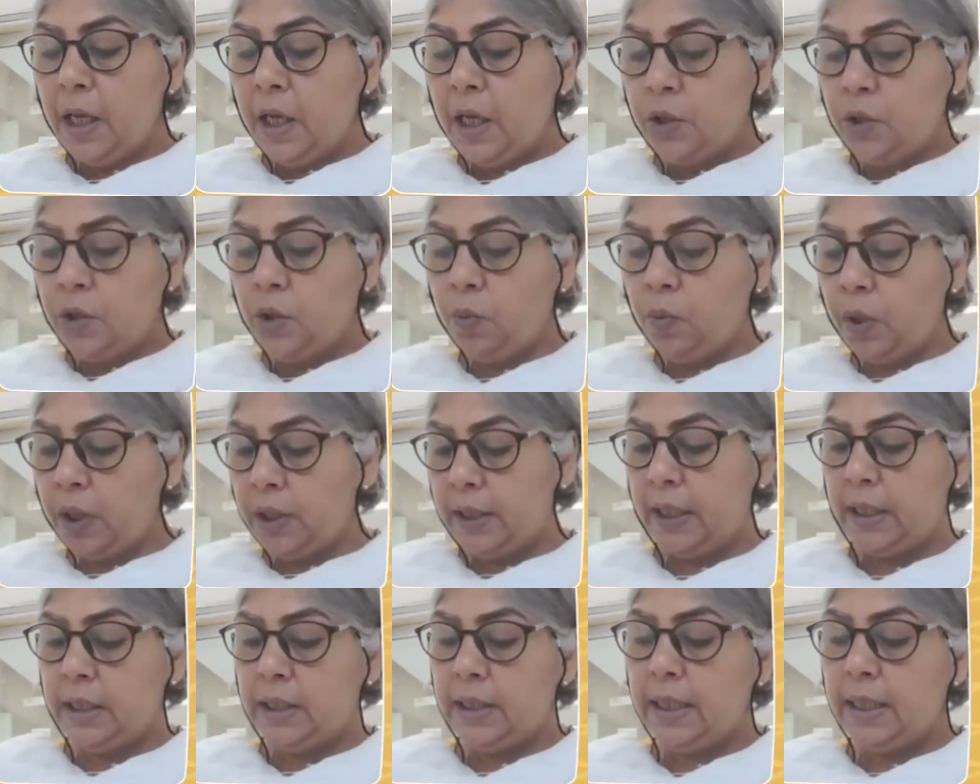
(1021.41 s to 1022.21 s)
So
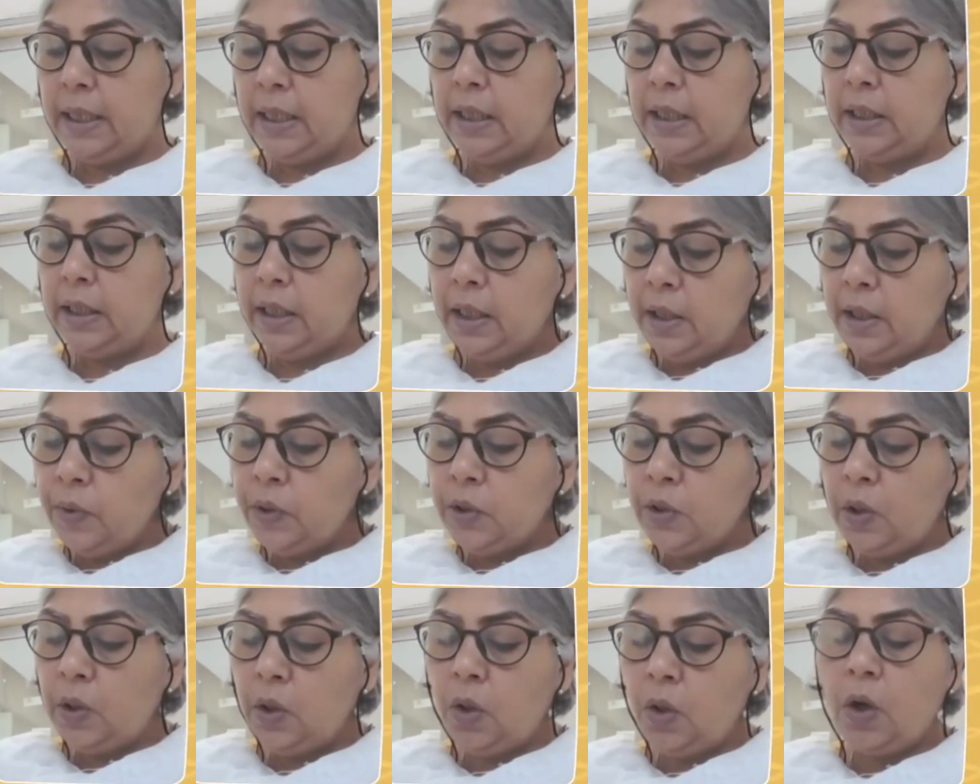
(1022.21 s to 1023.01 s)
what I said, it
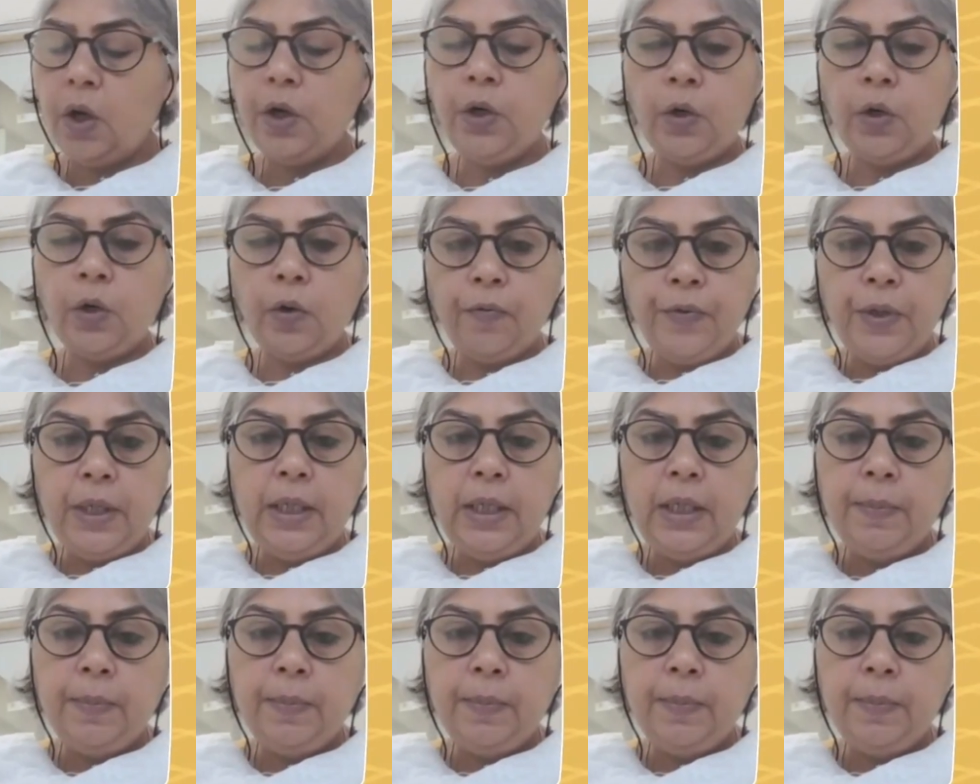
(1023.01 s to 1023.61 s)
was a lot of